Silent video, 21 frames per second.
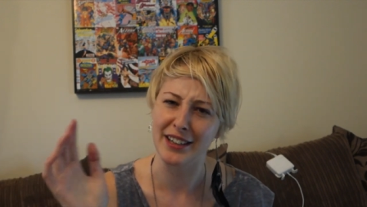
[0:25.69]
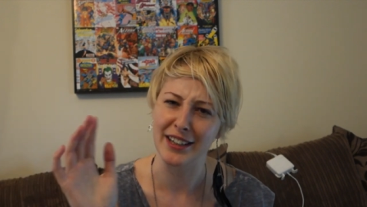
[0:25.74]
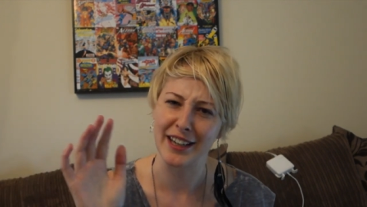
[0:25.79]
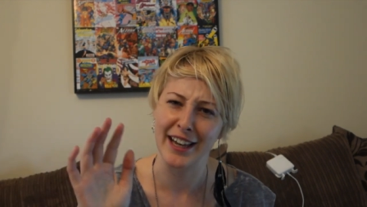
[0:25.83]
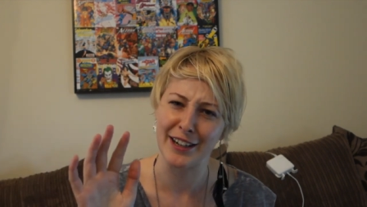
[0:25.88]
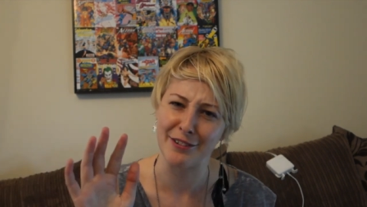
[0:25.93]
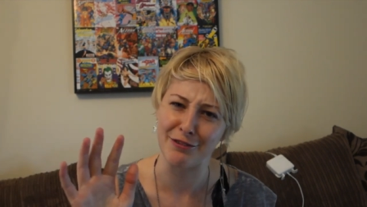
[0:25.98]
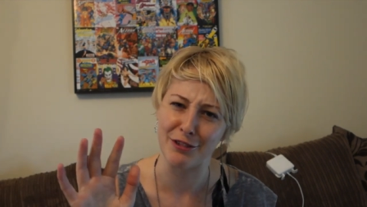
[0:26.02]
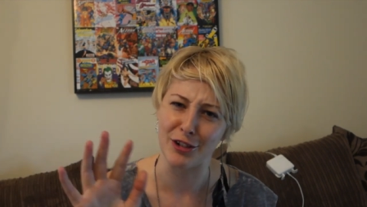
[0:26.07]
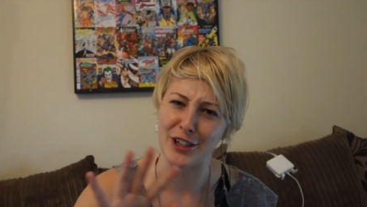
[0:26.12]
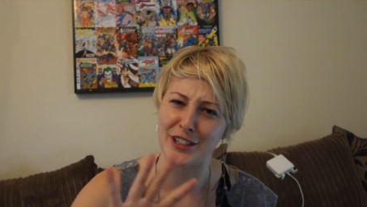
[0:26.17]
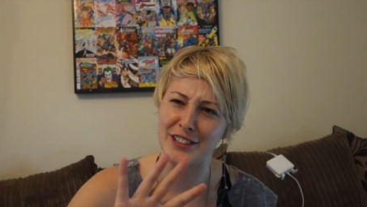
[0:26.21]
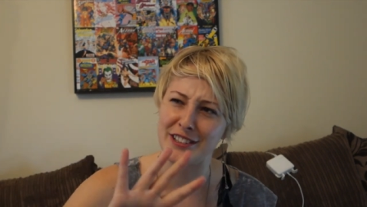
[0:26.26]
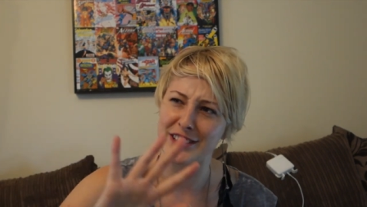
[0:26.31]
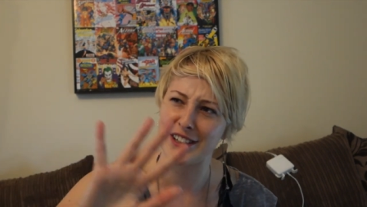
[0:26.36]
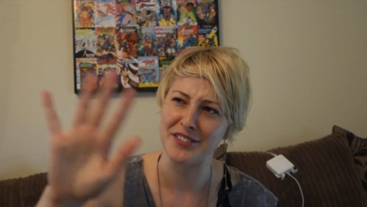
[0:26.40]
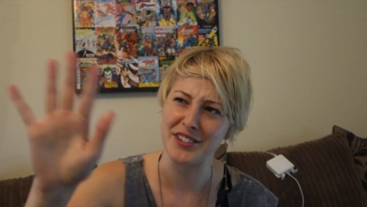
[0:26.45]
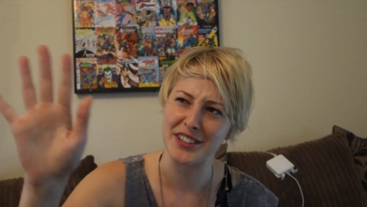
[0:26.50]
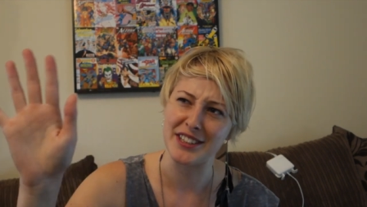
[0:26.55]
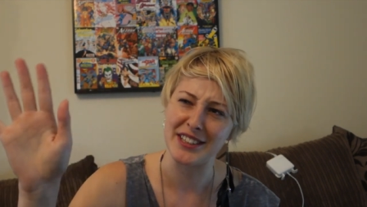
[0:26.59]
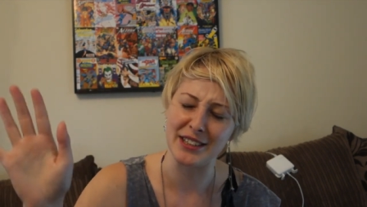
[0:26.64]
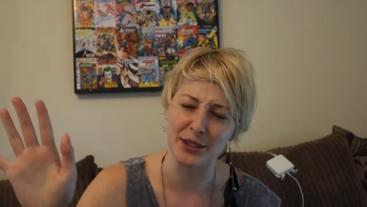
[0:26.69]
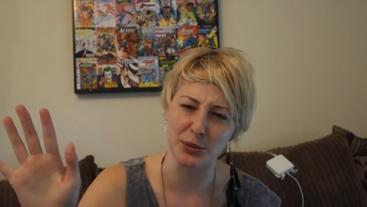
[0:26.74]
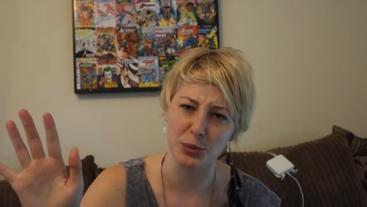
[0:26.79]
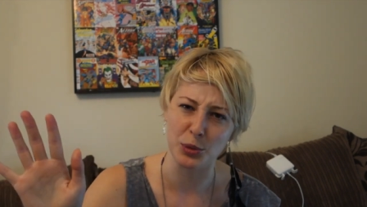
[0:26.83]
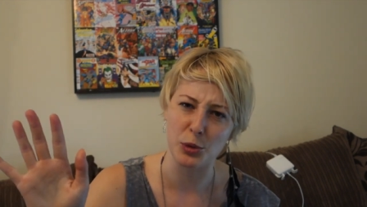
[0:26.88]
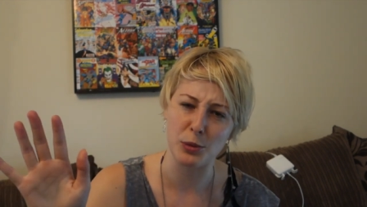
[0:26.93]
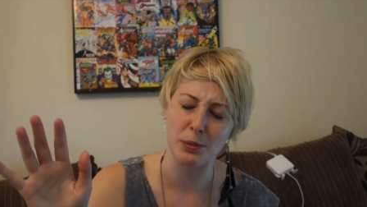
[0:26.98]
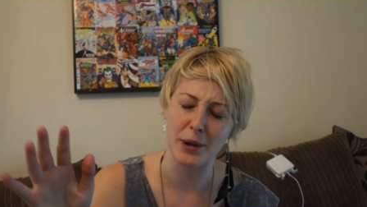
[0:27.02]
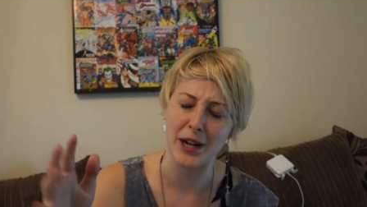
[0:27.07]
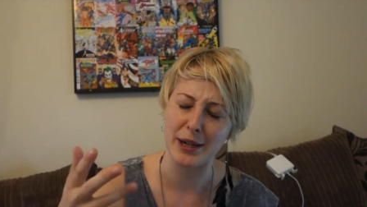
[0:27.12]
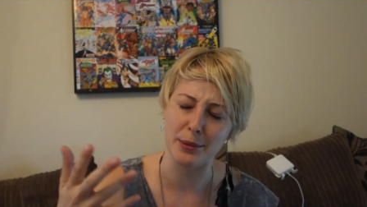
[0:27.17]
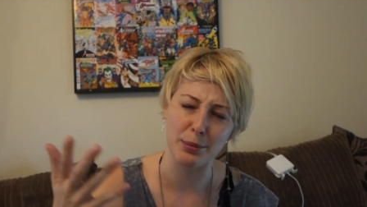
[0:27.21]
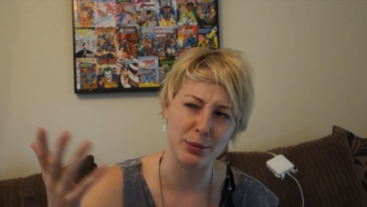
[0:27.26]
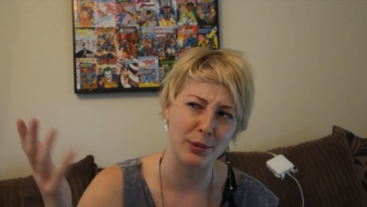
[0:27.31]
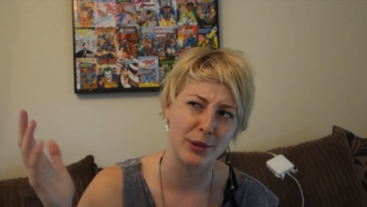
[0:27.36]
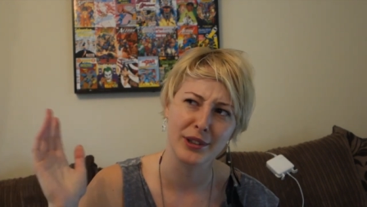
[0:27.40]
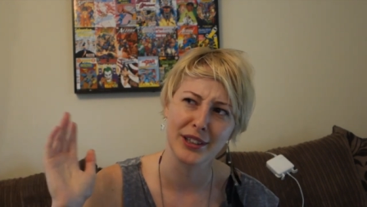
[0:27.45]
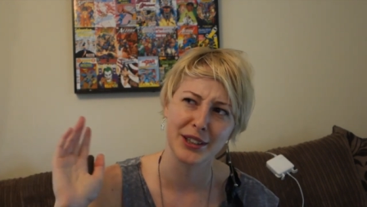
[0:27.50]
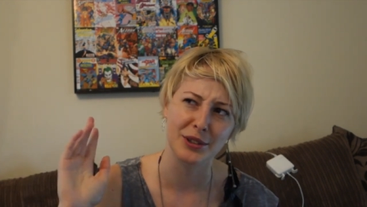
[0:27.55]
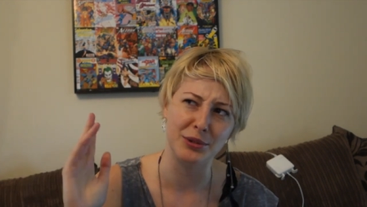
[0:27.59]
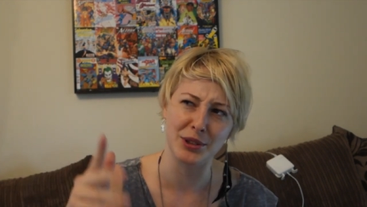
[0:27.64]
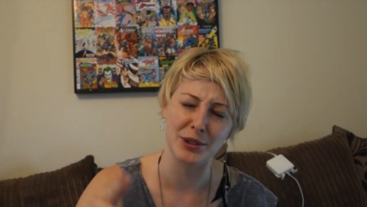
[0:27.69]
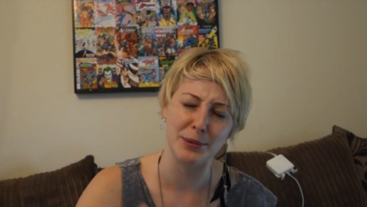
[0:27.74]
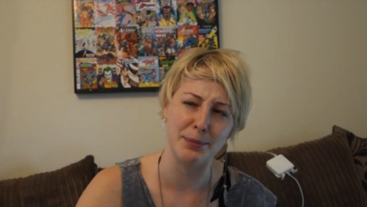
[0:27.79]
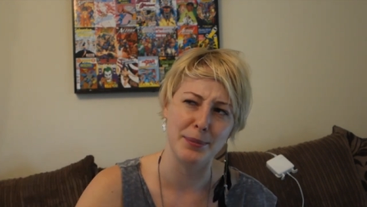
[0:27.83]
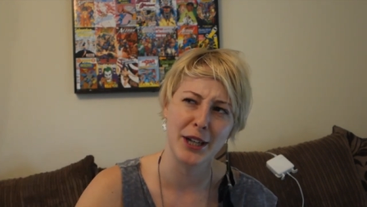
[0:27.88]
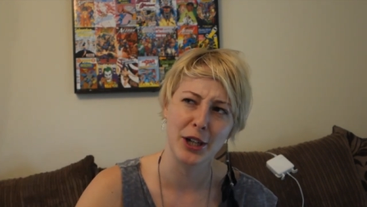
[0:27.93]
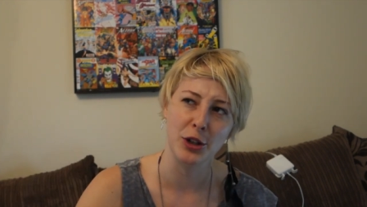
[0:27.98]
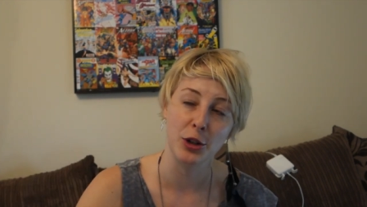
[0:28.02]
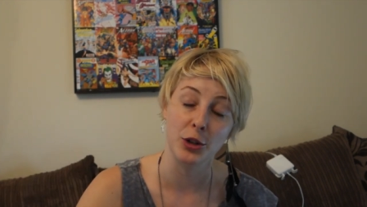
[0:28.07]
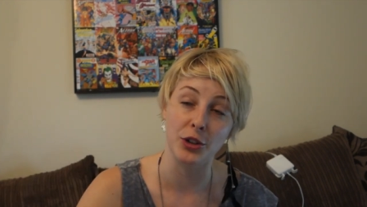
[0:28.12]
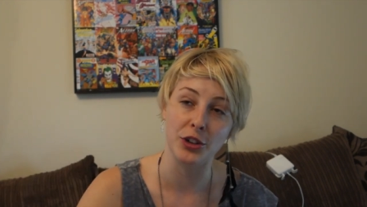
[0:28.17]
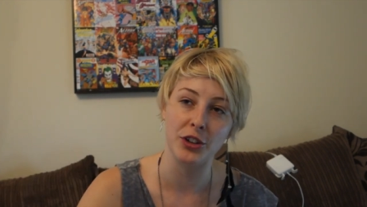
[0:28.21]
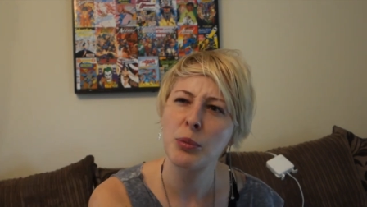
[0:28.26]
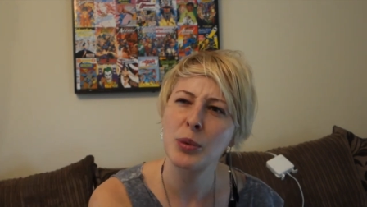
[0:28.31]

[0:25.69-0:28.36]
it had very 70s wallpaper and it was a bit odd.